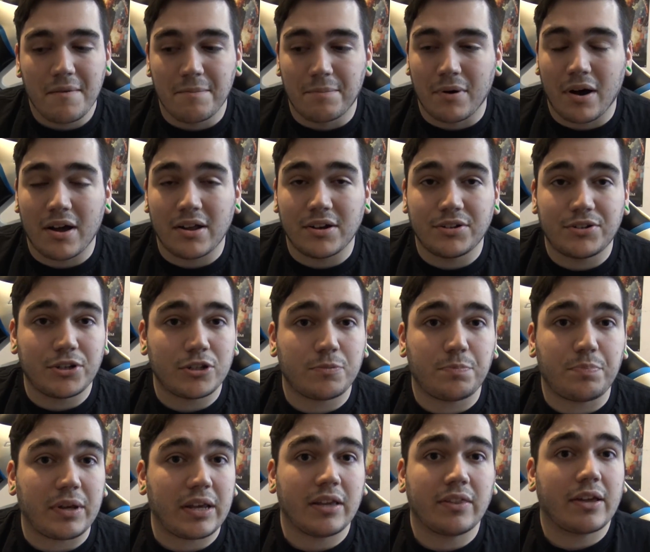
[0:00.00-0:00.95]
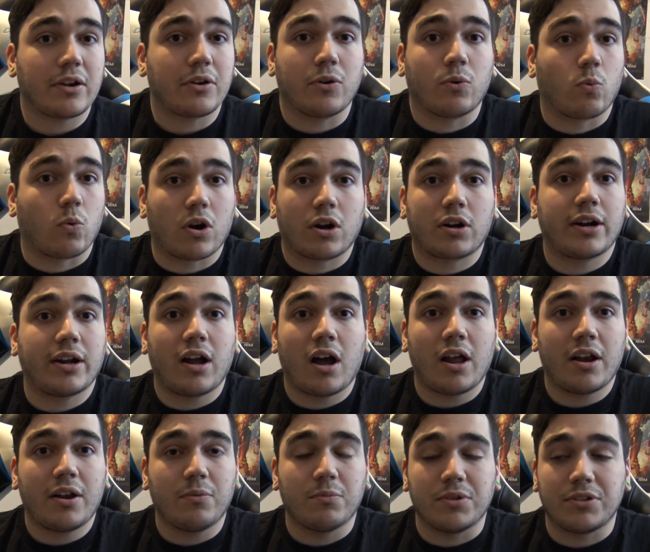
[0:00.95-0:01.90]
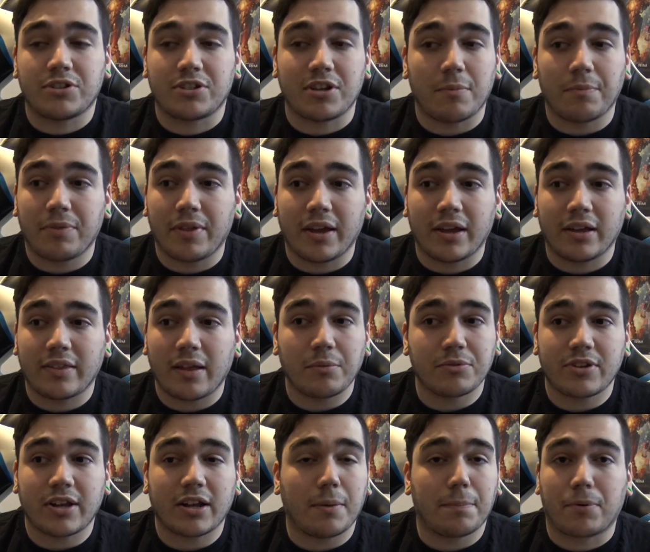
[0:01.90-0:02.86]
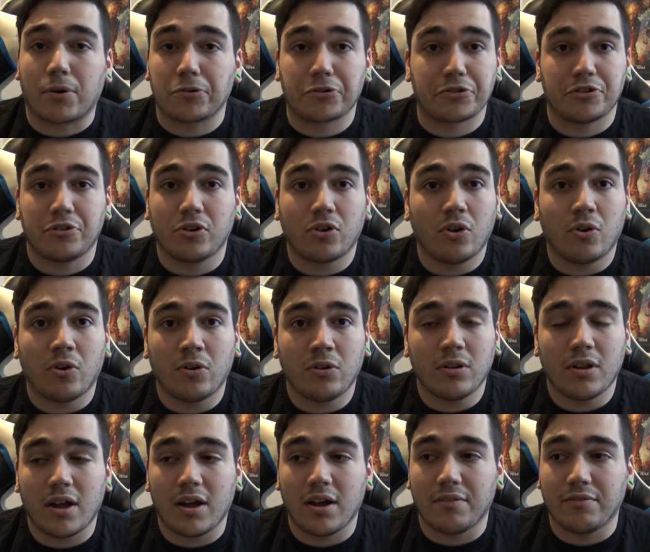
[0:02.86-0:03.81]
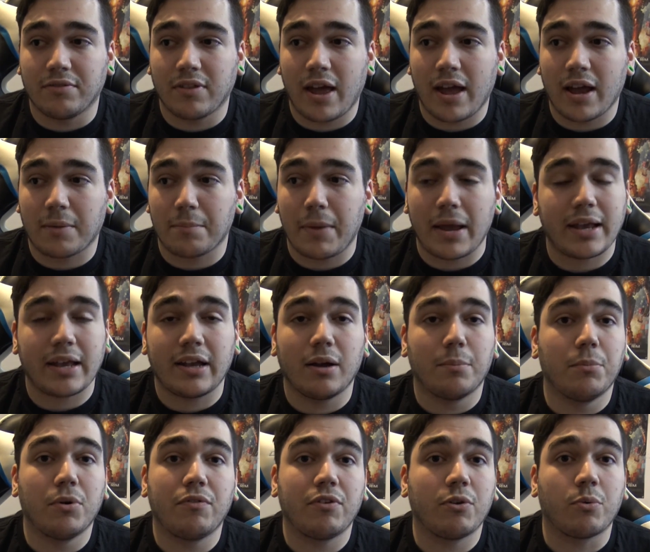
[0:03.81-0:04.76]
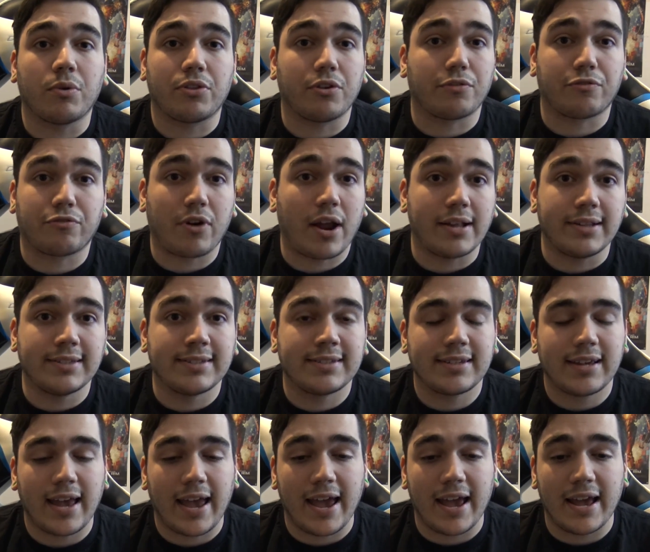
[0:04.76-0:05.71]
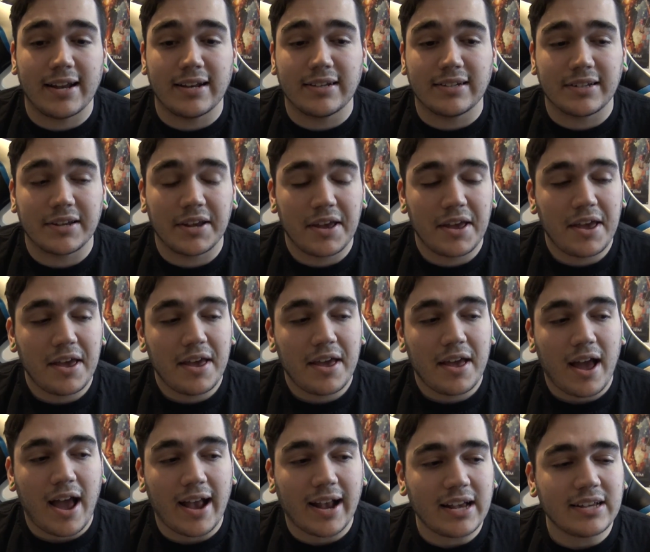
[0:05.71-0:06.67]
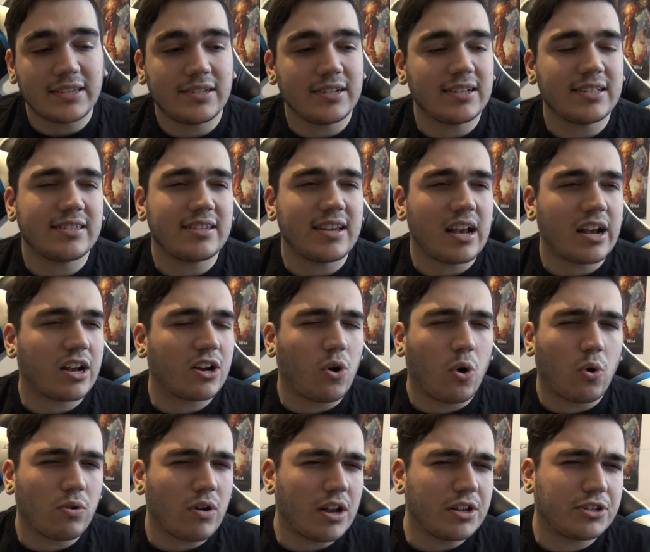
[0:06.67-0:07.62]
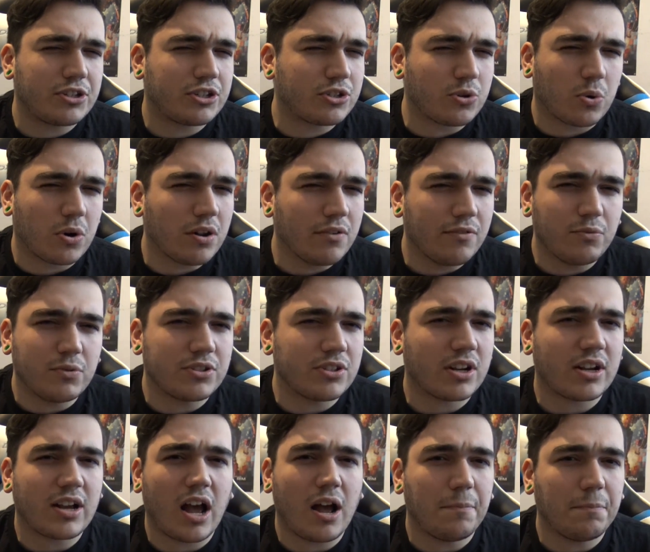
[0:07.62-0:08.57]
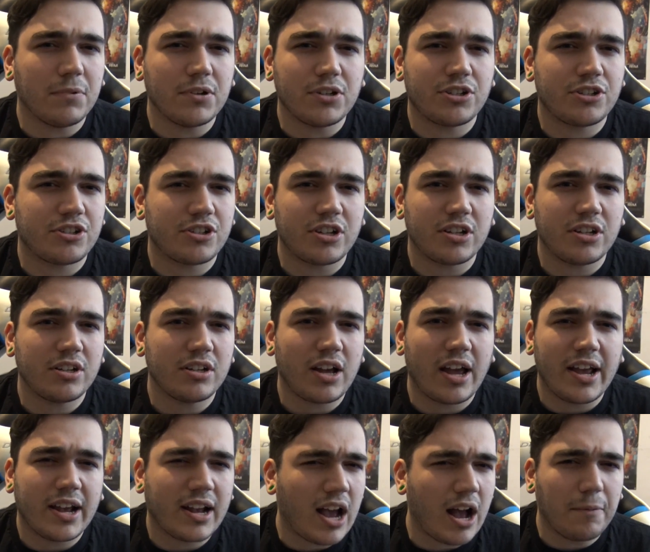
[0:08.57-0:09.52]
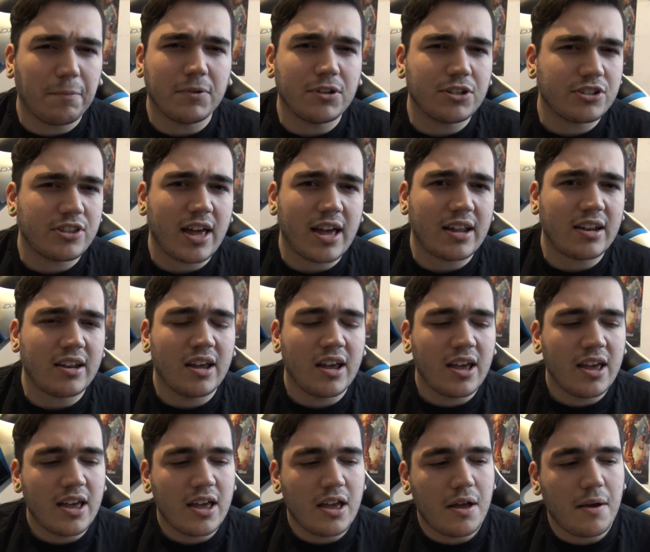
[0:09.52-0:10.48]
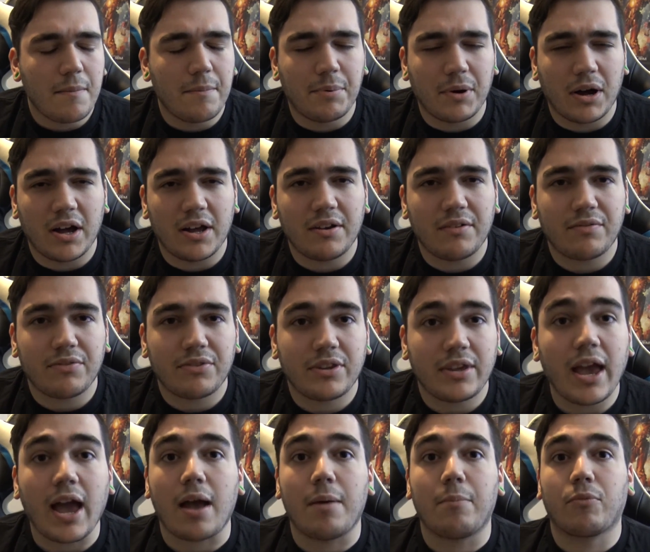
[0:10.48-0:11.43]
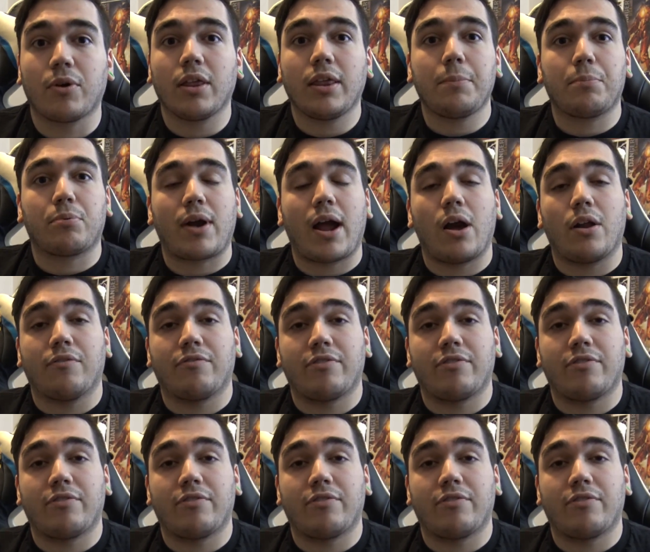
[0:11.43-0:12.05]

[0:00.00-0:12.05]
But just being there and working on it was something that was like a personal goal of, like, making a movie with your friends. And I guess you could say I sort of was accomplished. I accomplished that. But yeah, I'm really proud of